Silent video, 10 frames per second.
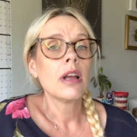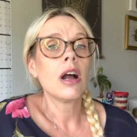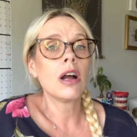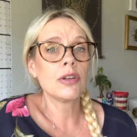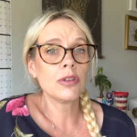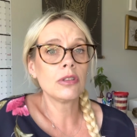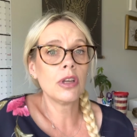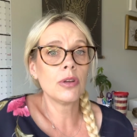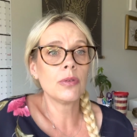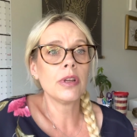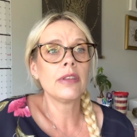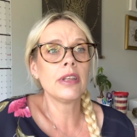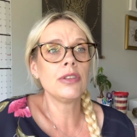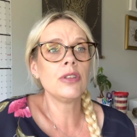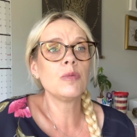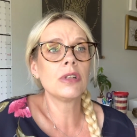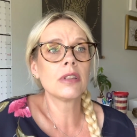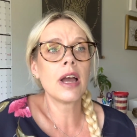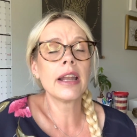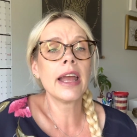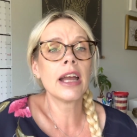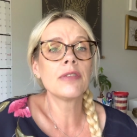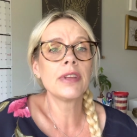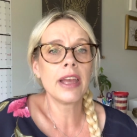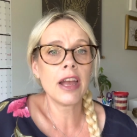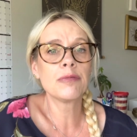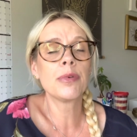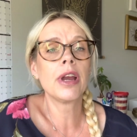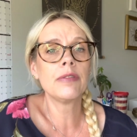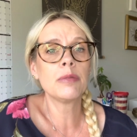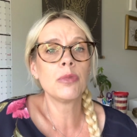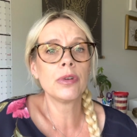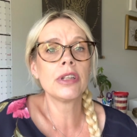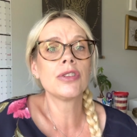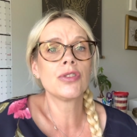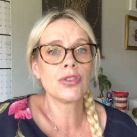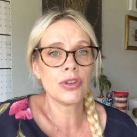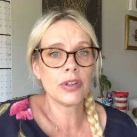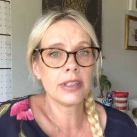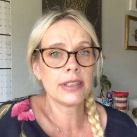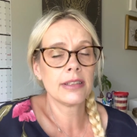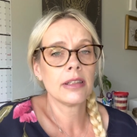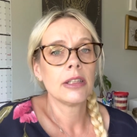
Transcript: on your loan, then you will not have to have private mortgage insurance.